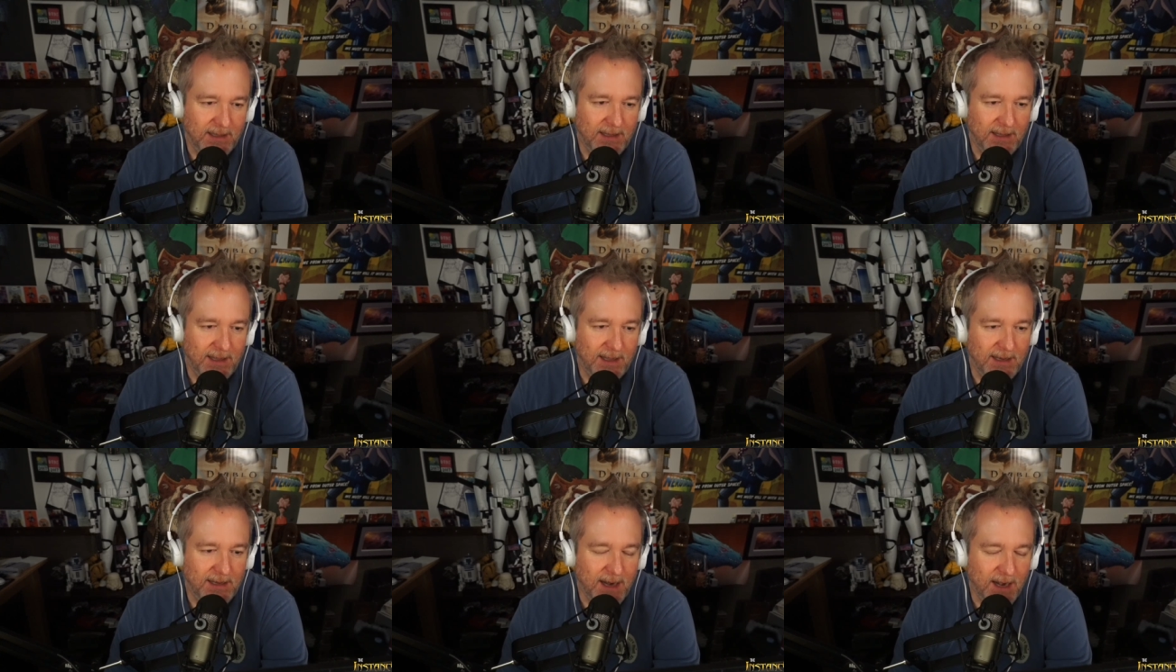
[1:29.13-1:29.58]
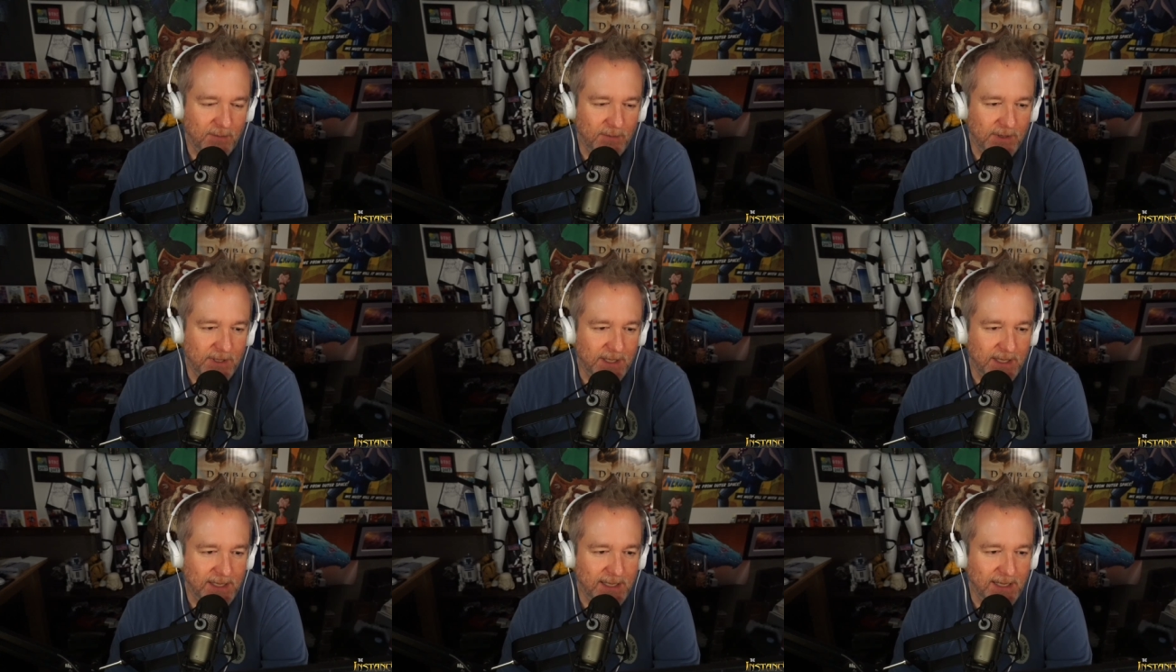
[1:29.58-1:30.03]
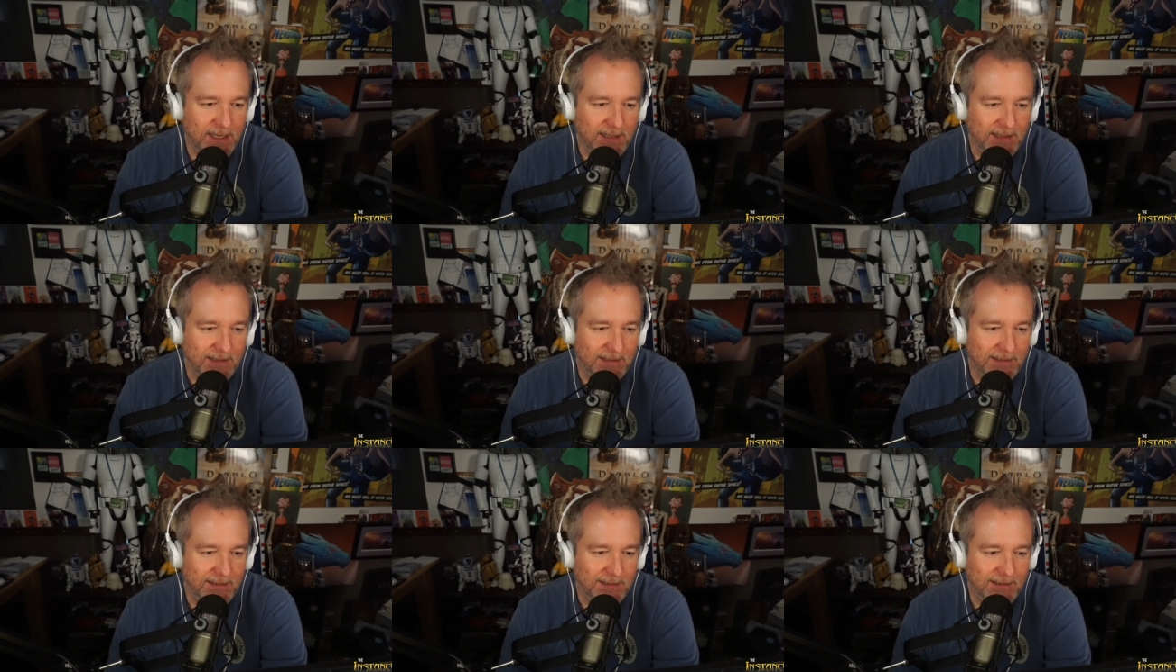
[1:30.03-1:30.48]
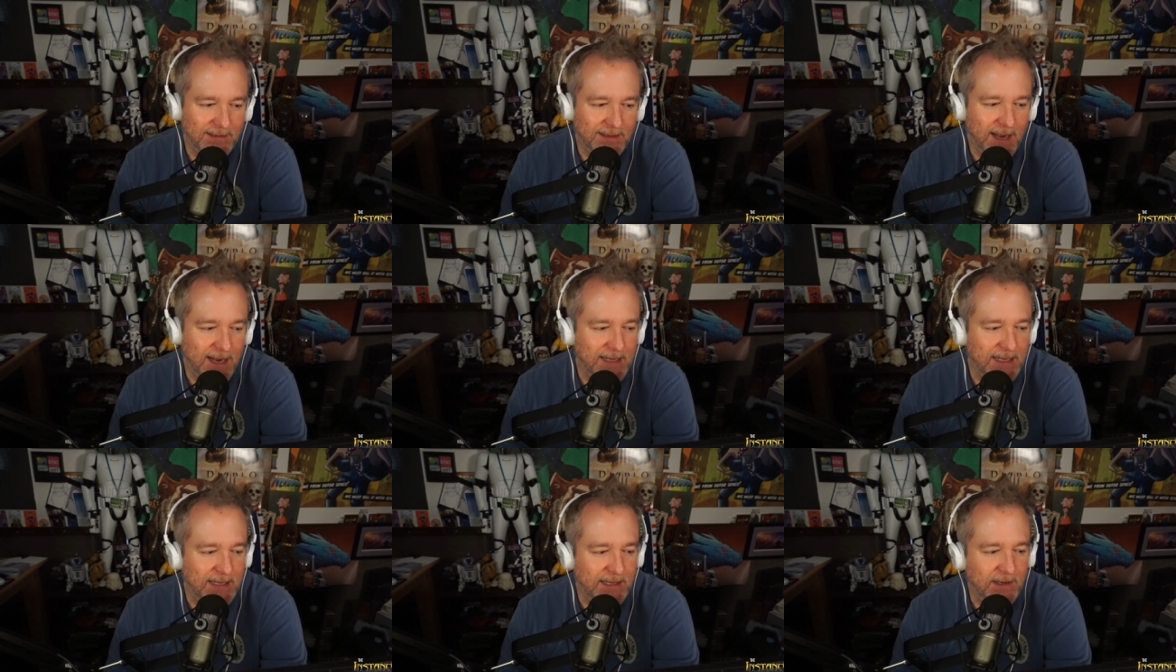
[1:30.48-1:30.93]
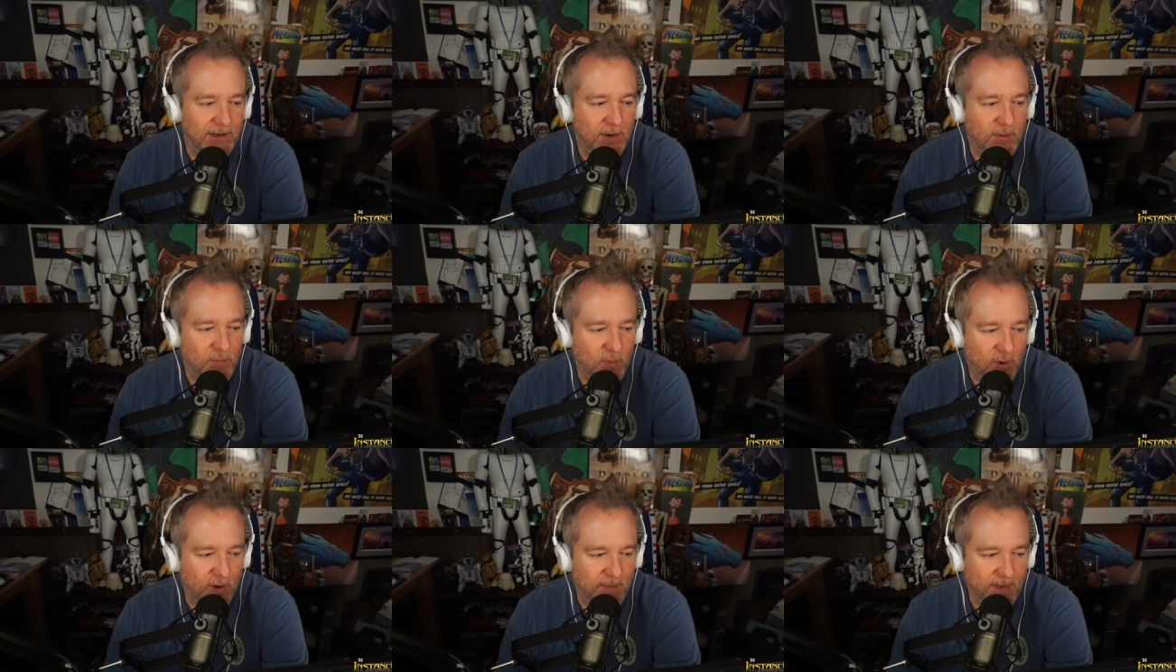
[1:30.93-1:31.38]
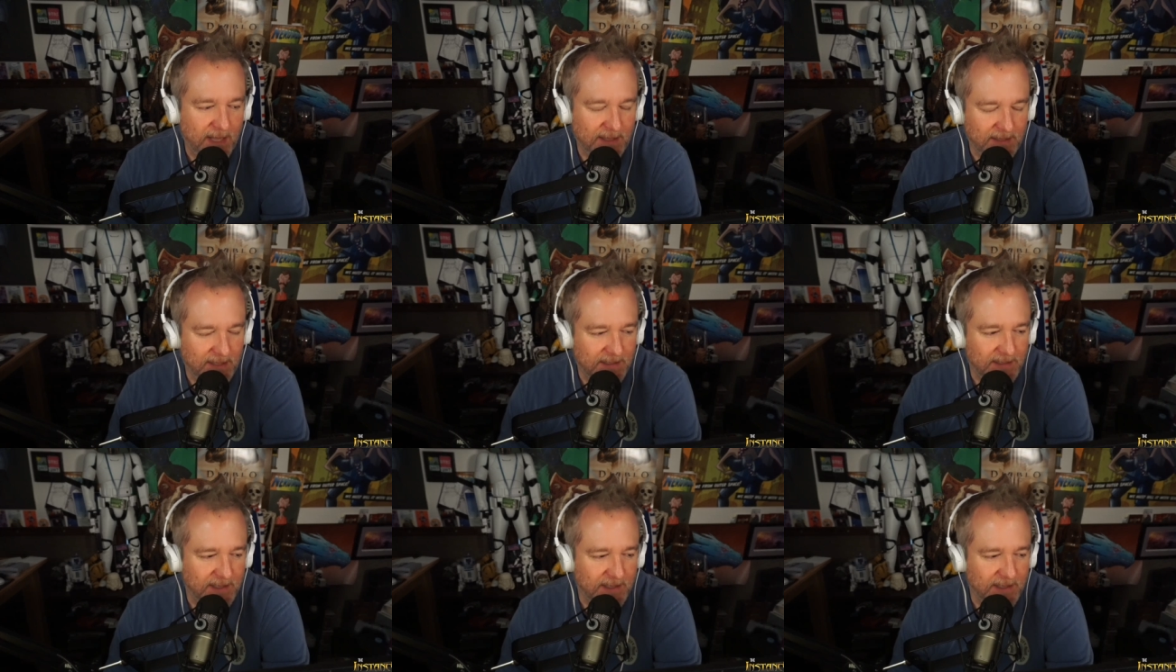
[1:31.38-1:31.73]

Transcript: and I really about need I need to know more about this